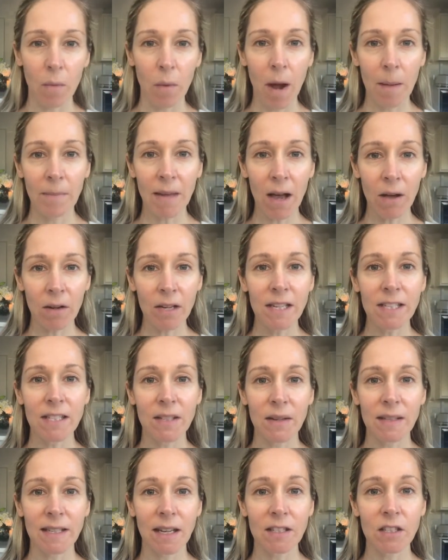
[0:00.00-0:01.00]
What I'm now going to
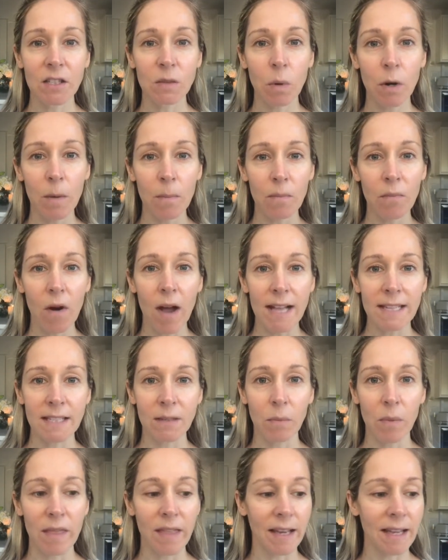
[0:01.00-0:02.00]
do is I just want to
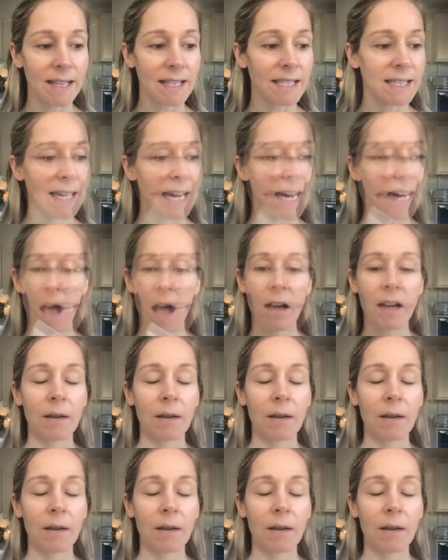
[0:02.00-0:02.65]
brighten with a concealer.